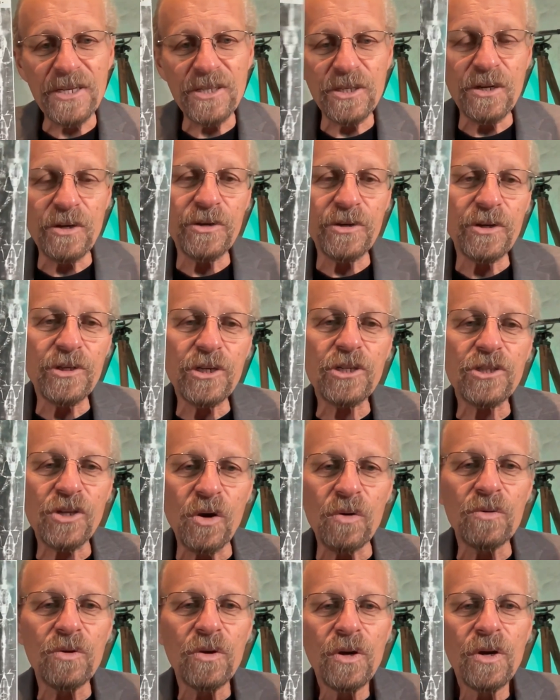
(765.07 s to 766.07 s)
you just
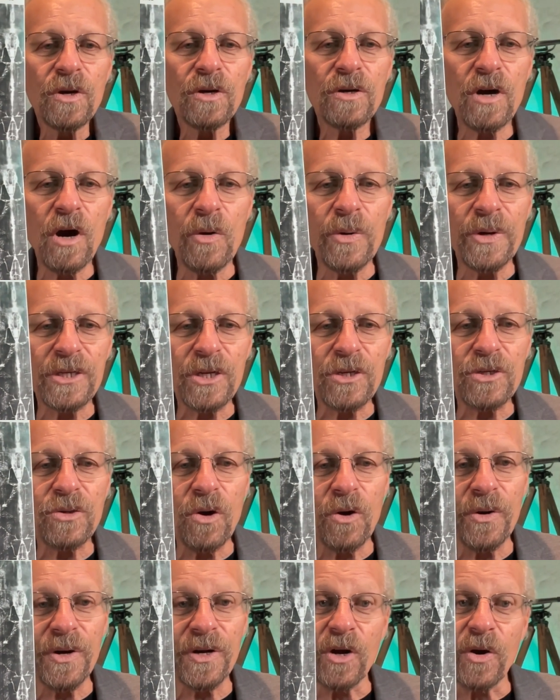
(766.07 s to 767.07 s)
don't go into
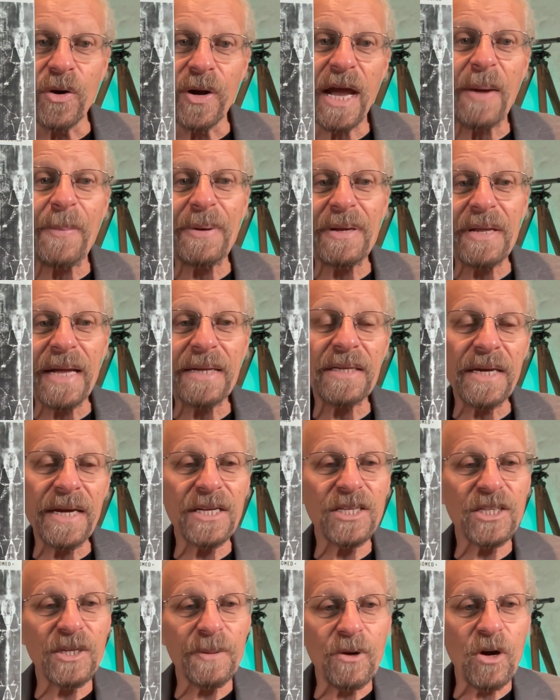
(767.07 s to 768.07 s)
Turin and go, hey, we'd like to get
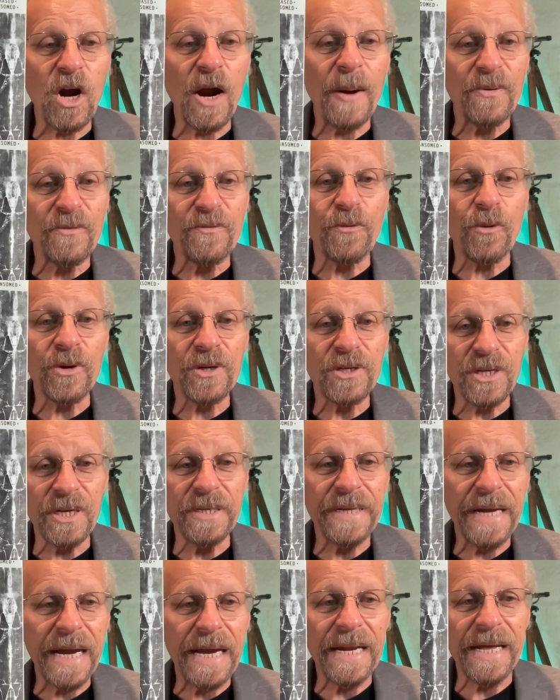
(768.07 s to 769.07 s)
some carbon-14
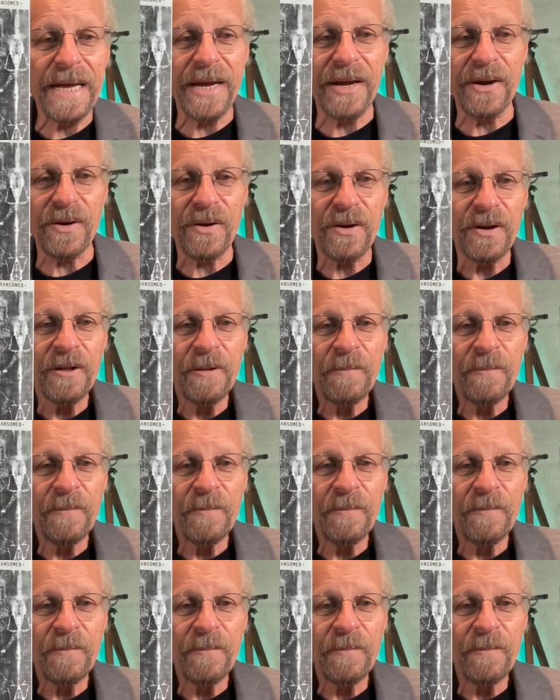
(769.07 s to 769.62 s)
dating here.